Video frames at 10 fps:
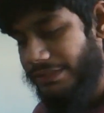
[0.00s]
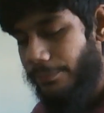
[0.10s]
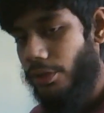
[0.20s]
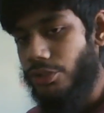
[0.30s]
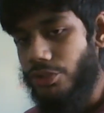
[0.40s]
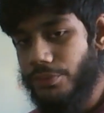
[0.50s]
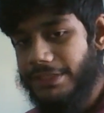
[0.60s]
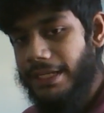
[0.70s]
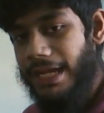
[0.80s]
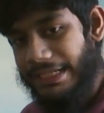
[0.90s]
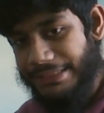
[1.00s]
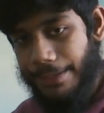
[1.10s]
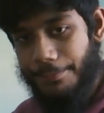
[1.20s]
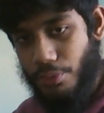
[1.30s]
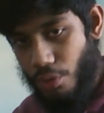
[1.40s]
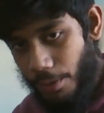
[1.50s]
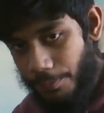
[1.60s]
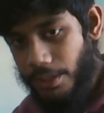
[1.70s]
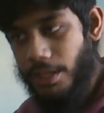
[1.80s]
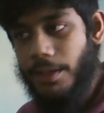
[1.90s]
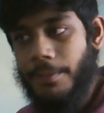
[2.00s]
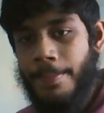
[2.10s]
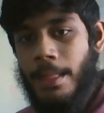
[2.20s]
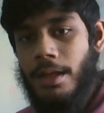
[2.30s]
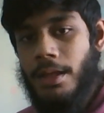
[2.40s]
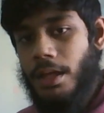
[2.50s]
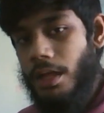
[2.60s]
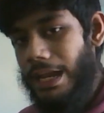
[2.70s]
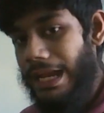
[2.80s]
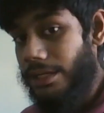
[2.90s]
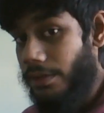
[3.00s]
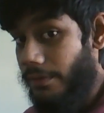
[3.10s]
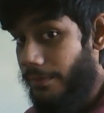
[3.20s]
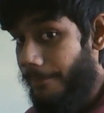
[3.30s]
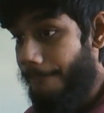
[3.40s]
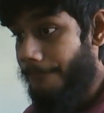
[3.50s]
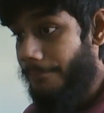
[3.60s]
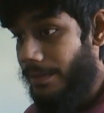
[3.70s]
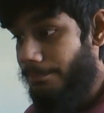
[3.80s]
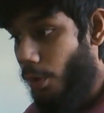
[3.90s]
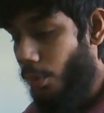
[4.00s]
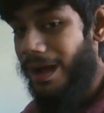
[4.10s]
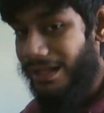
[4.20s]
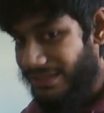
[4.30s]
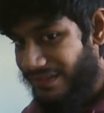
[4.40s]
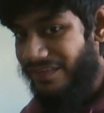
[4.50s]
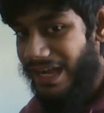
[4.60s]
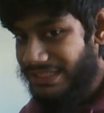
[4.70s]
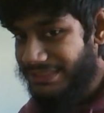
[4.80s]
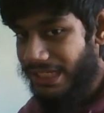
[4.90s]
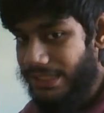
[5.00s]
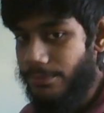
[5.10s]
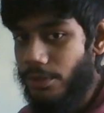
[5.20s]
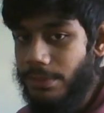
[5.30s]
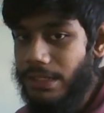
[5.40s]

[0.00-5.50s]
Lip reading: I'm not using it as a proper like mobile device at the moment.